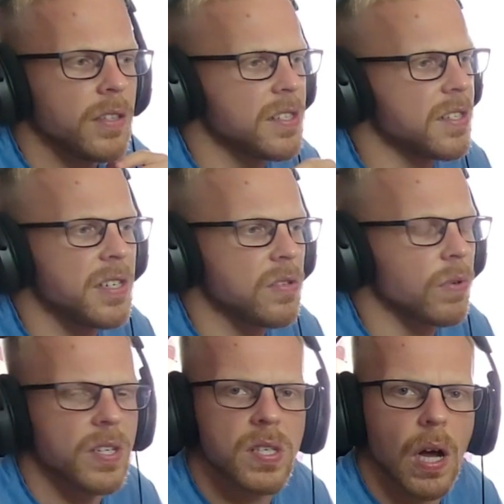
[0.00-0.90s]
This
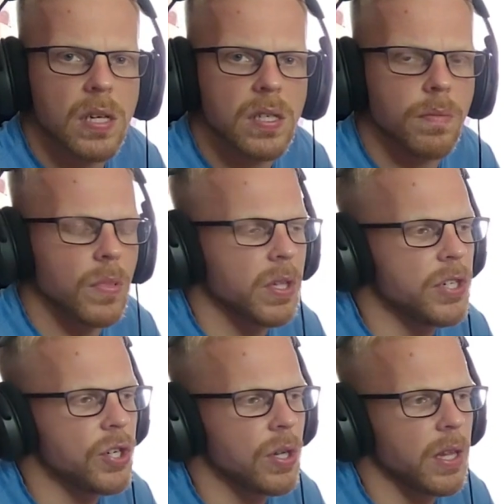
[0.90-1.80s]
one is awesome.
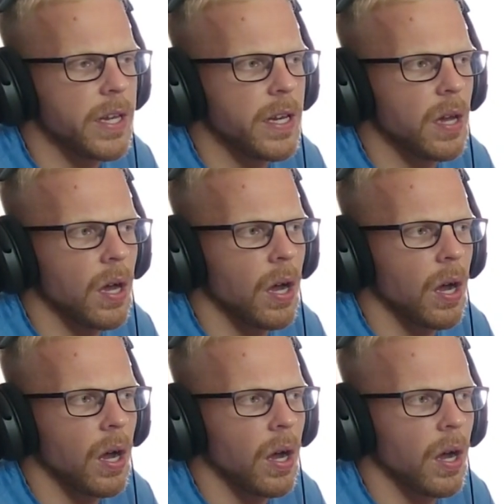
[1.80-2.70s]
Literally,
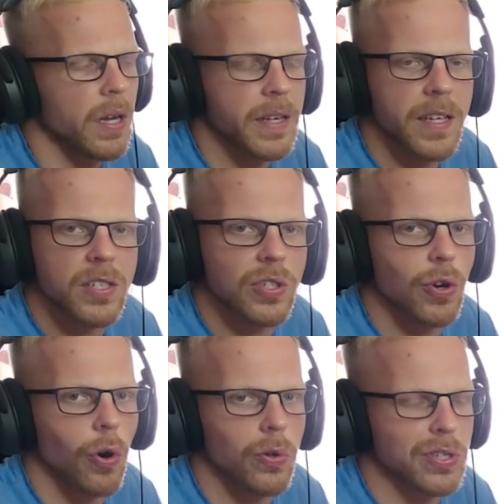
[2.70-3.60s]
against
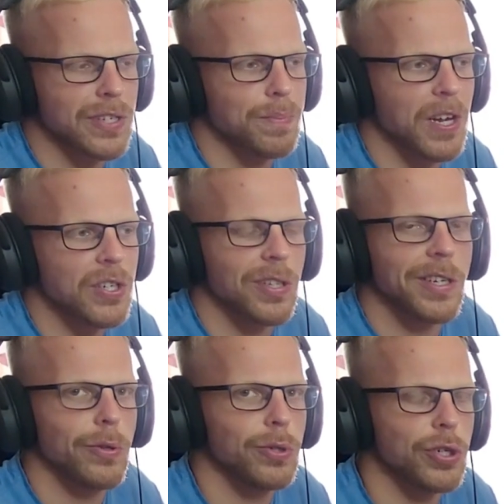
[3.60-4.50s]
drones
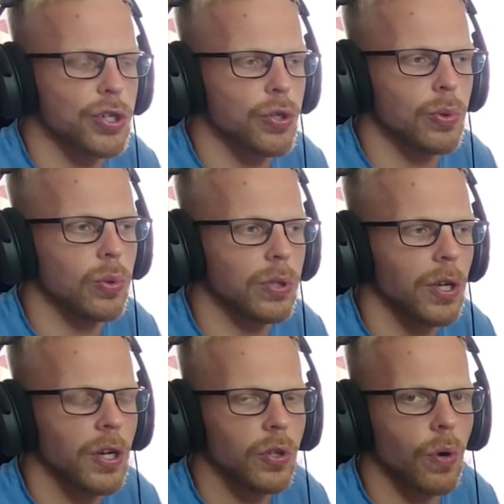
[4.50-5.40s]
especially, you just shoot
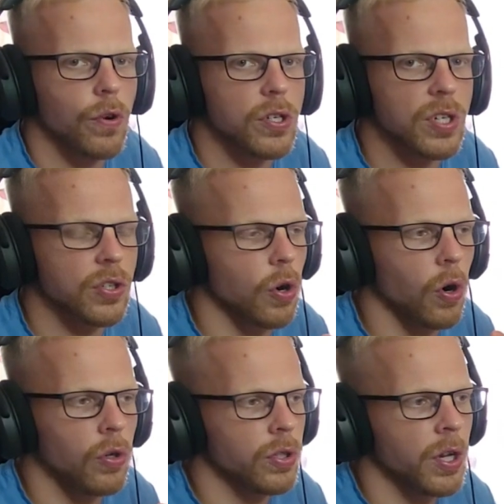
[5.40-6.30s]
towards a
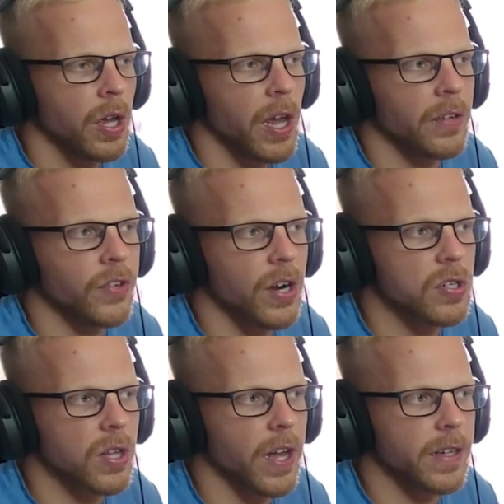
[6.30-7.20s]
drone, and
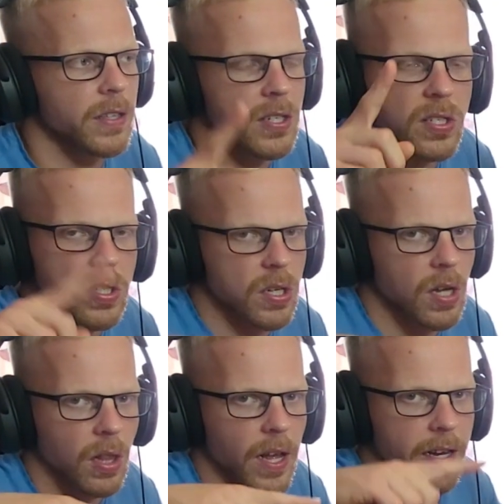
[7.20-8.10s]
there's like this
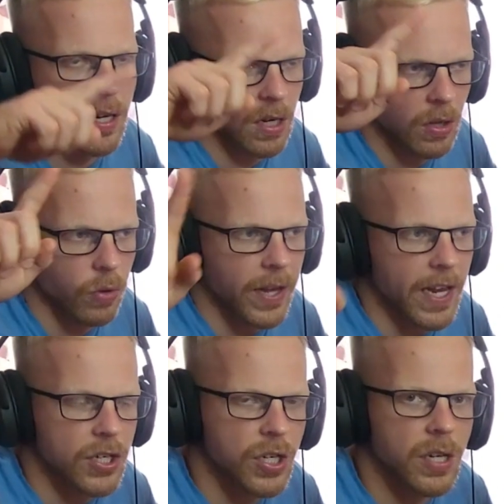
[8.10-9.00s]

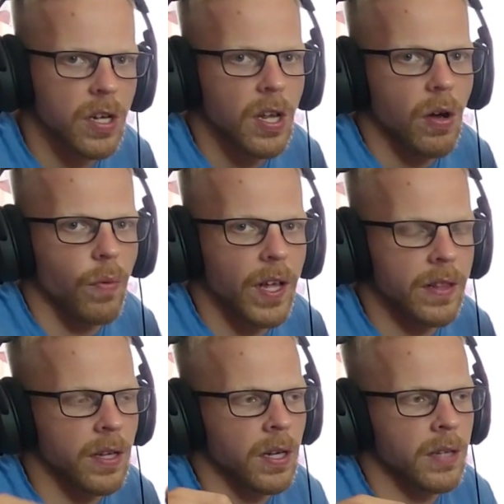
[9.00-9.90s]
location
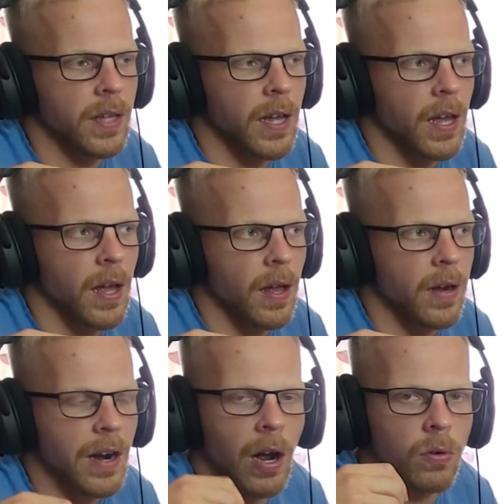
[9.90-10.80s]
when
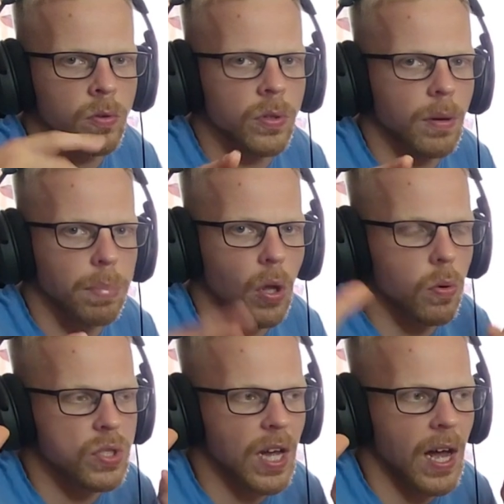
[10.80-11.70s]
the round
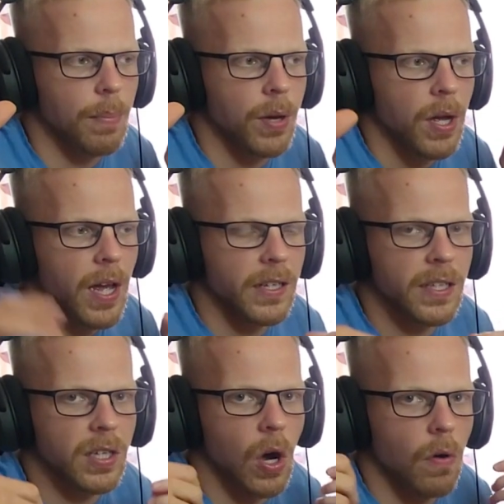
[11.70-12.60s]
blows up, and
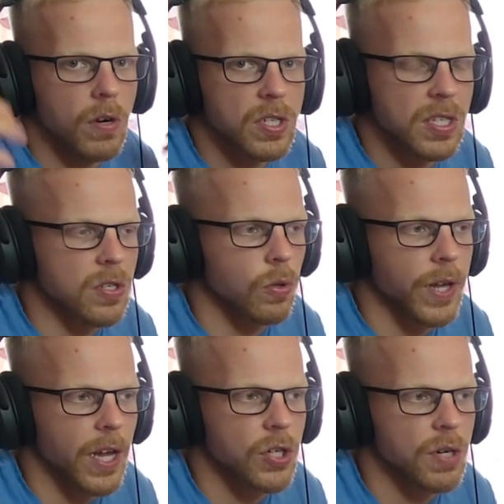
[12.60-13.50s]
it covers this
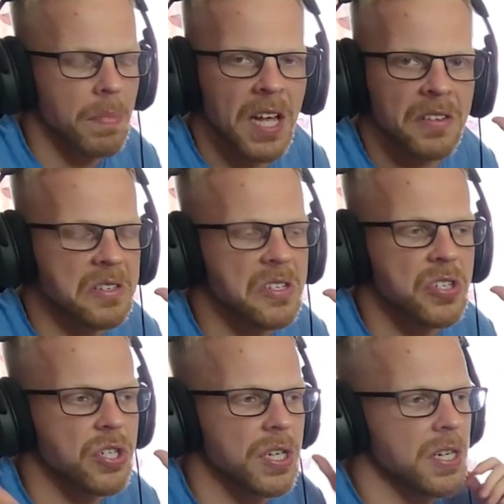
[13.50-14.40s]
location. Man, this is
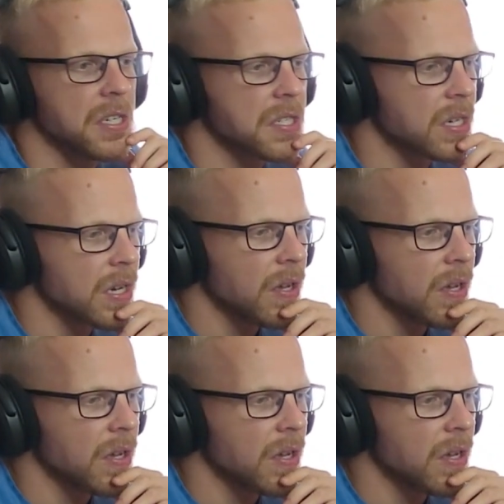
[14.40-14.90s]
genius.